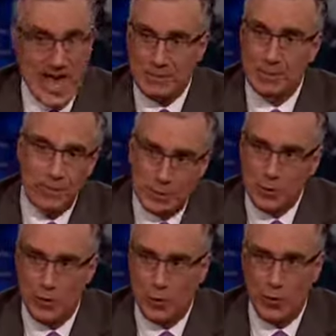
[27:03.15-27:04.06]
absolutely
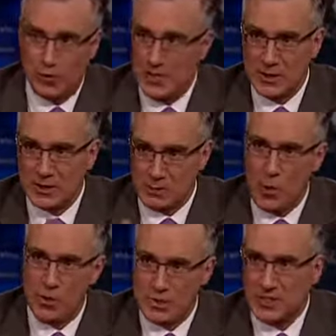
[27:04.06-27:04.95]
true, his
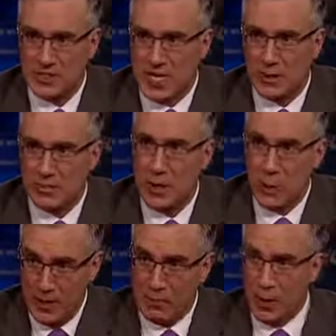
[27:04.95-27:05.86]
supporters in the South,
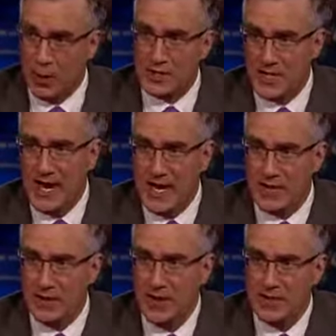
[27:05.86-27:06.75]
when he broke his
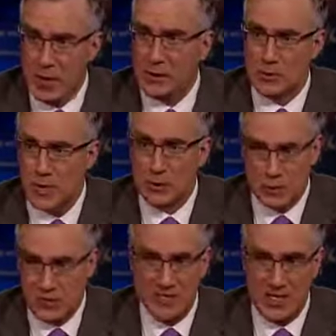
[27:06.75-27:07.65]
cane, their response
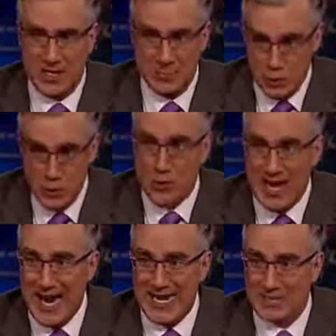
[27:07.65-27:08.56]
was to send him new
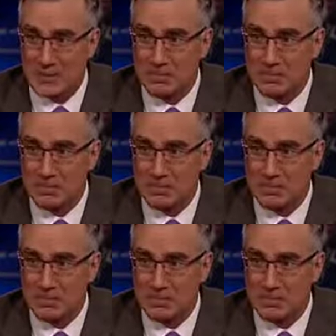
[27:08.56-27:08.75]
canes.